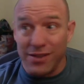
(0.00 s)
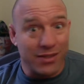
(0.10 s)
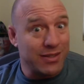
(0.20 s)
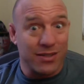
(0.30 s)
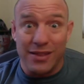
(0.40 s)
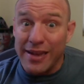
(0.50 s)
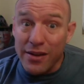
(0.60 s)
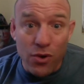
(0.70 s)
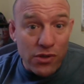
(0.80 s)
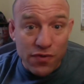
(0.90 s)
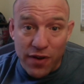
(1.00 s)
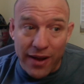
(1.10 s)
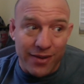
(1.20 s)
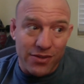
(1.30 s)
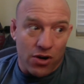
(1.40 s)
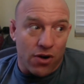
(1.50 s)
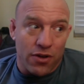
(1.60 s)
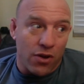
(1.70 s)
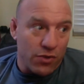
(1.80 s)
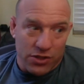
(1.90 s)
This is a late notice fight. His
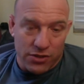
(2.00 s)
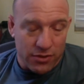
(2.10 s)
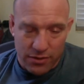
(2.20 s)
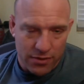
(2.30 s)
cardio, which is